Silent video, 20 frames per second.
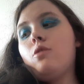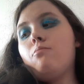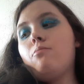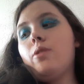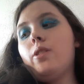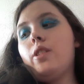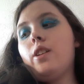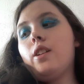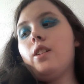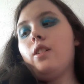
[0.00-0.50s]

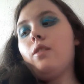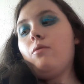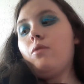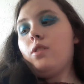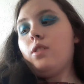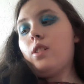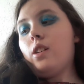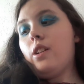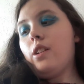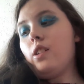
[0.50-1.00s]
but then I
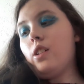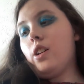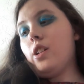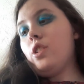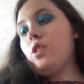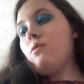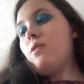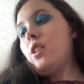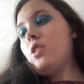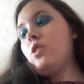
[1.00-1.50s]
was like, I
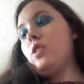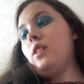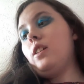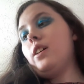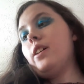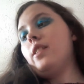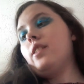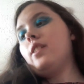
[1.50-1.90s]
do actually like